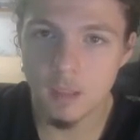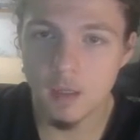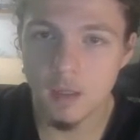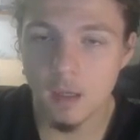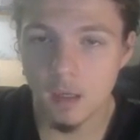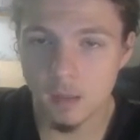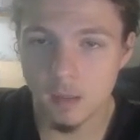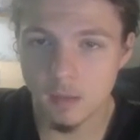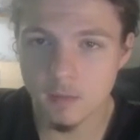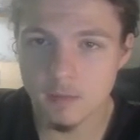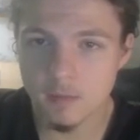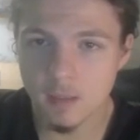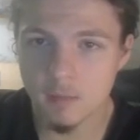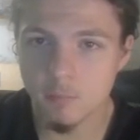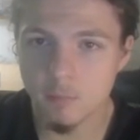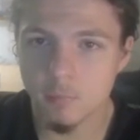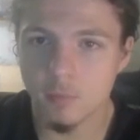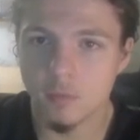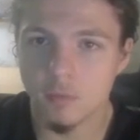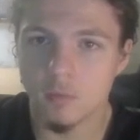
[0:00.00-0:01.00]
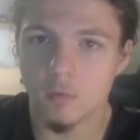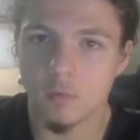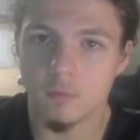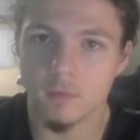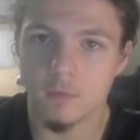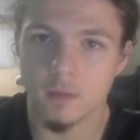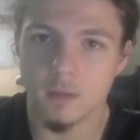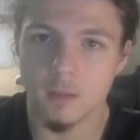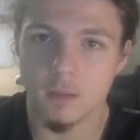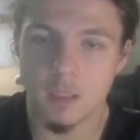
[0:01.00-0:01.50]
An example of
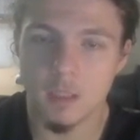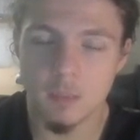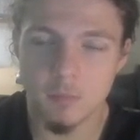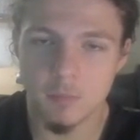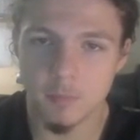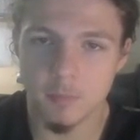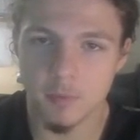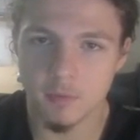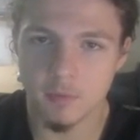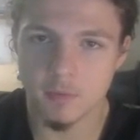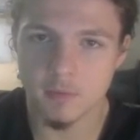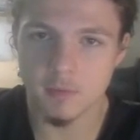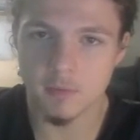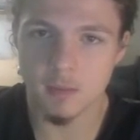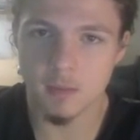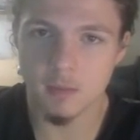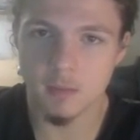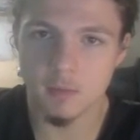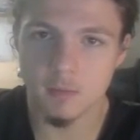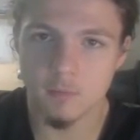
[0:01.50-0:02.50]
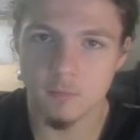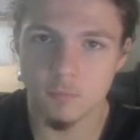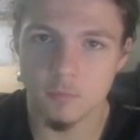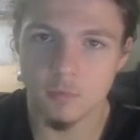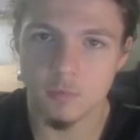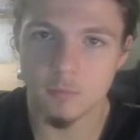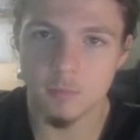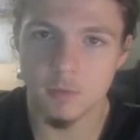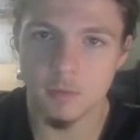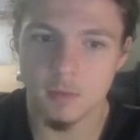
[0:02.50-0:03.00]
a hemiparasite
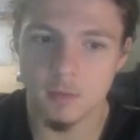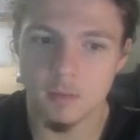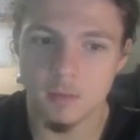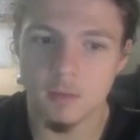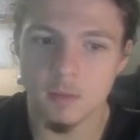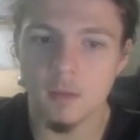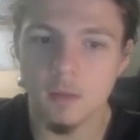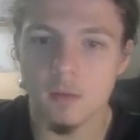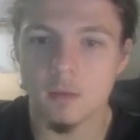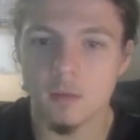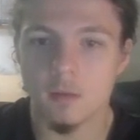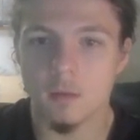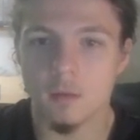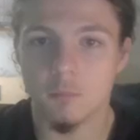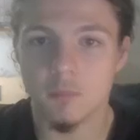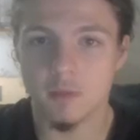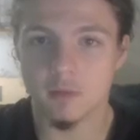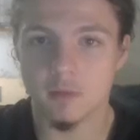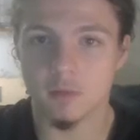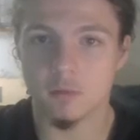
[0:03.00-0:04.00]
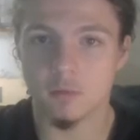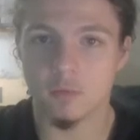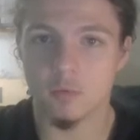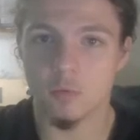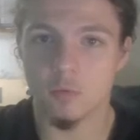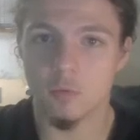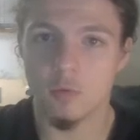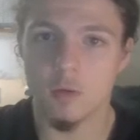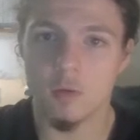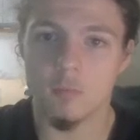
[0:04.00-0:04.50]
would be a
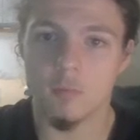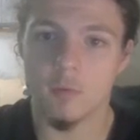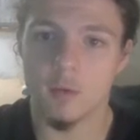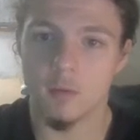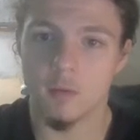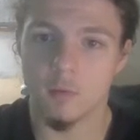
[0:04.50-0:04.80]
mistletoe, while a